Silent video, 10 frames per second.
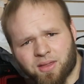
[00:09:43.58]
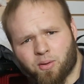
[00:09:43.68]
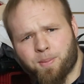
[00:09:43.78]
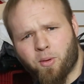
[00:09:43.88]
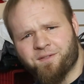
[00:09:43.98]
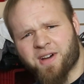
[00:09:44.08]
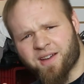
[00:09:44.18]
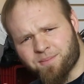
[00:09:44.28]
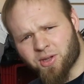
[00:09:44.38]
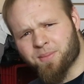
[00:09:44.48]

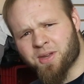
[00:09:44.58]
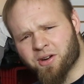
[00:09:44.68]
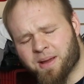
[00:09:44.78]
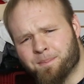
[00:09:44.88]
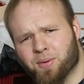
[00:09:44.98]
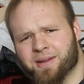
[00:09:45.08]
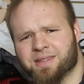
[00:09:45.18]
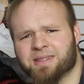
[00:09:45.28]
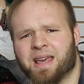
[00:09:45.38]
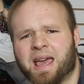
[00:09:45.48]
3.5 millimeter
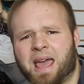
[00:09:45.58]
inputs,